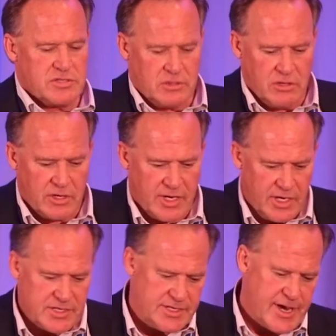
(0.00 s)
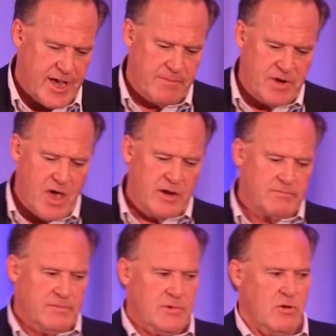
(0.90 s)
to look at
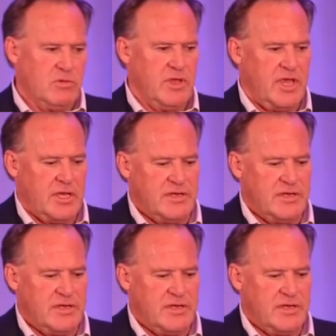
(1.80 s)
not only